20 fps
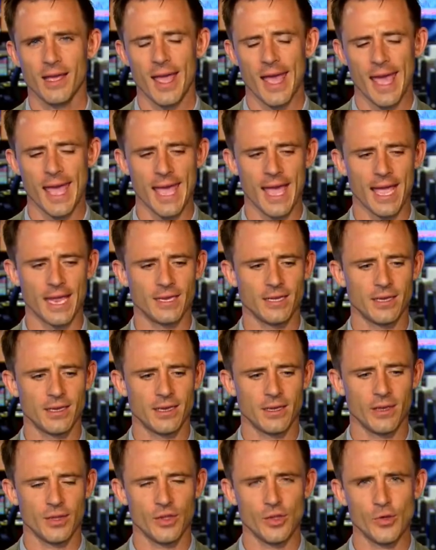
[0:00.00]
and
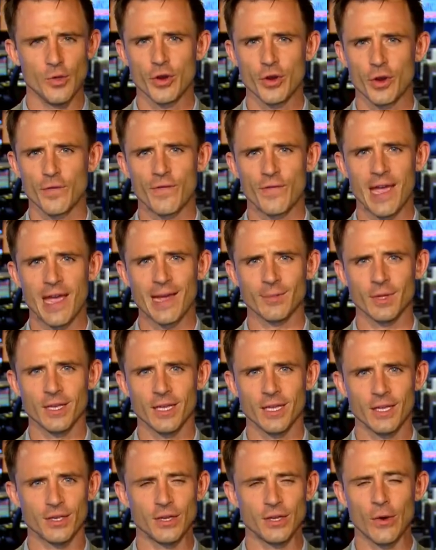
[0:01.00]
you and your family,
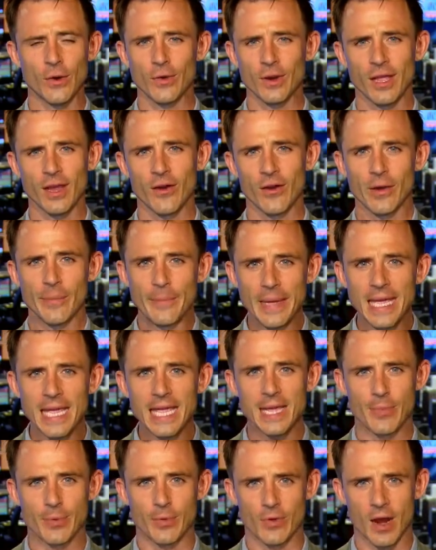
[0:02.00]
you don't hear a
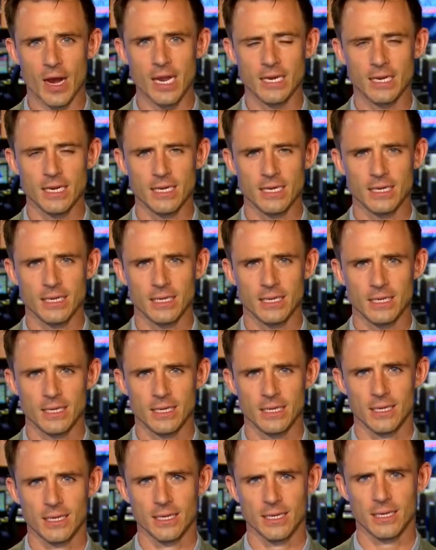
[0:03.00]
peep, right?
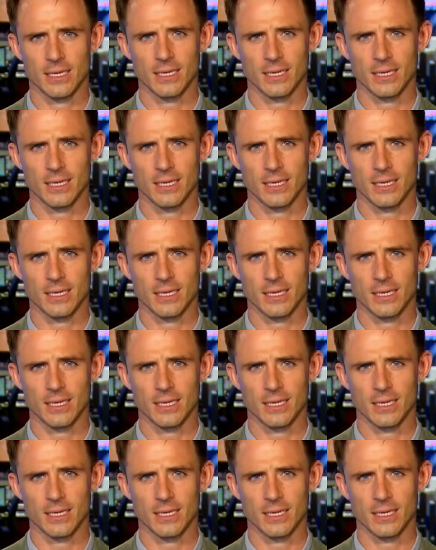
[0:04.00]
Nothing.